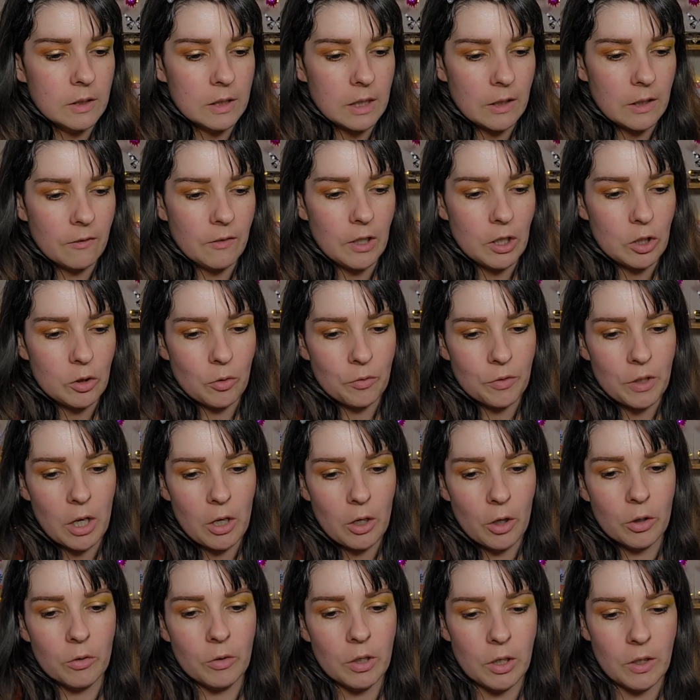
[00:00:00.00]
It's like finished off that
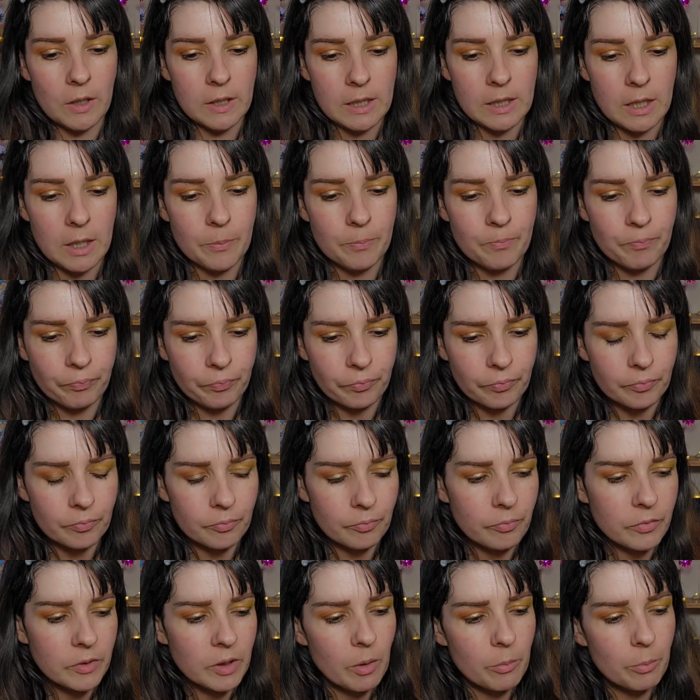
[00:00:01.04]
look really nicely.
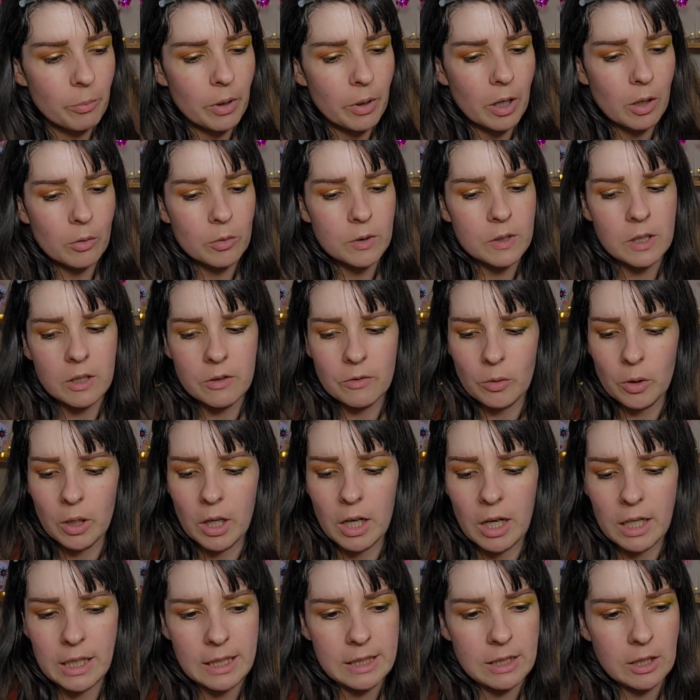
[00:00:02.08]
But I also feel
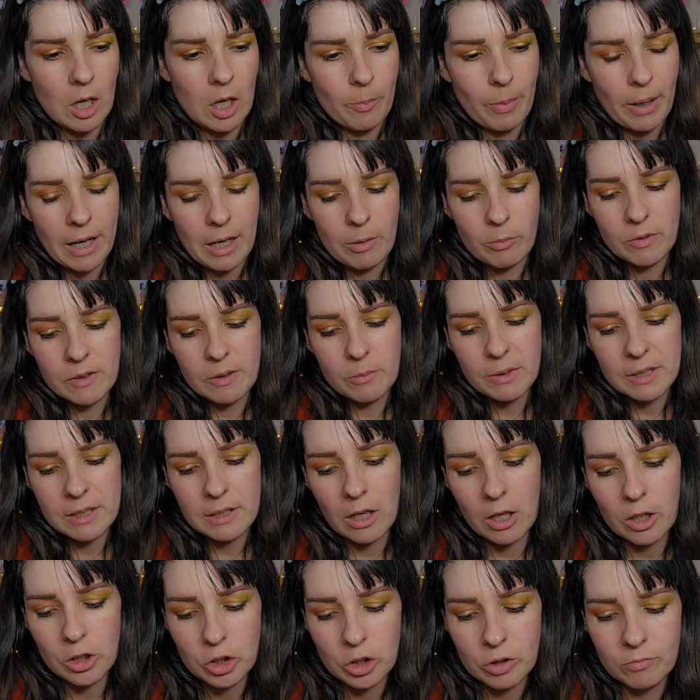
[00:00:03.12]
like I need to go back in with some
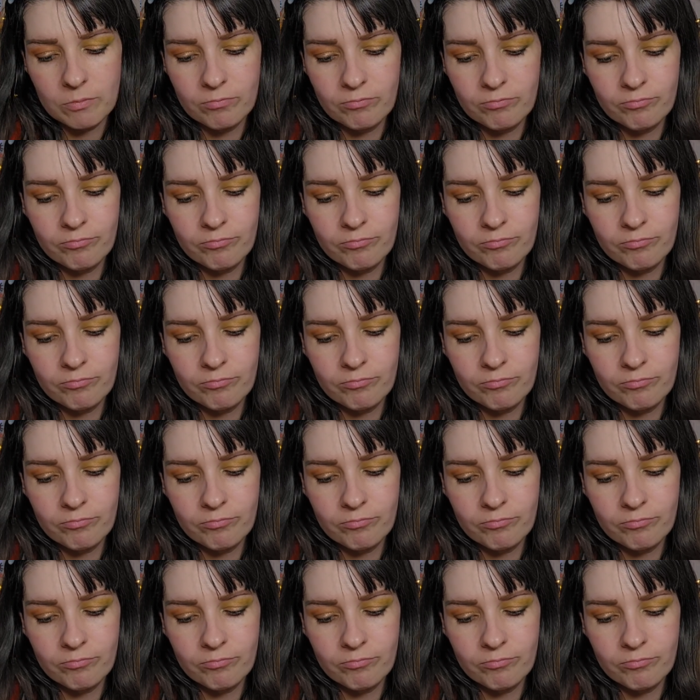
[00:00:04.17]
sludge